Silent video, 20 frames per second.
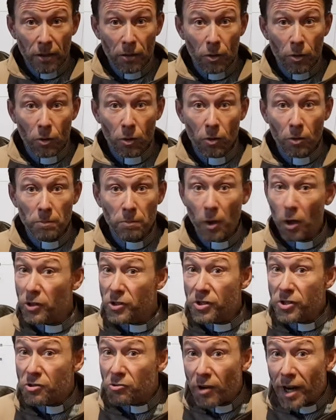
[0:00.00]
or
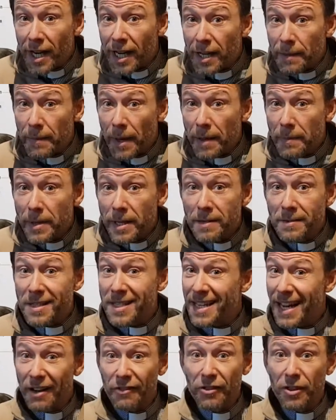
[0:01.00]
Australia maybe,
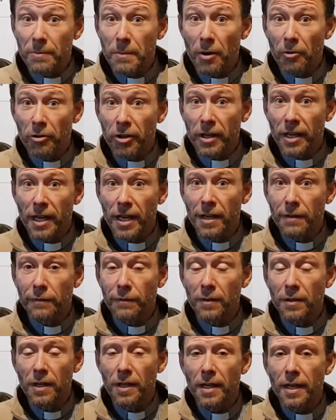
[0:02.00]
South America
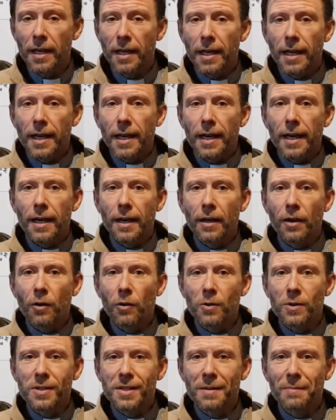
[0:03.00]
even, or
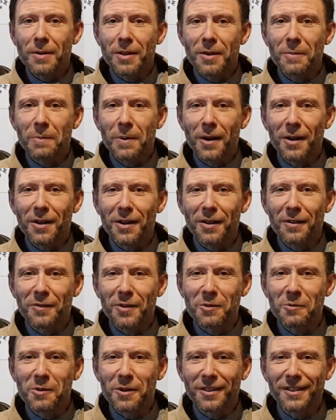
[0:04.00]
some other part of the
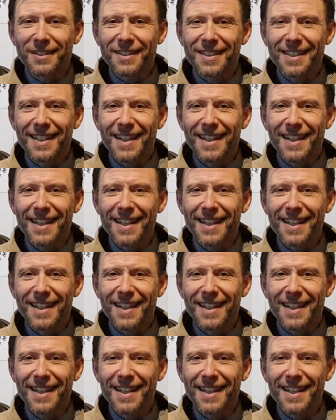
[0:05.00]
world,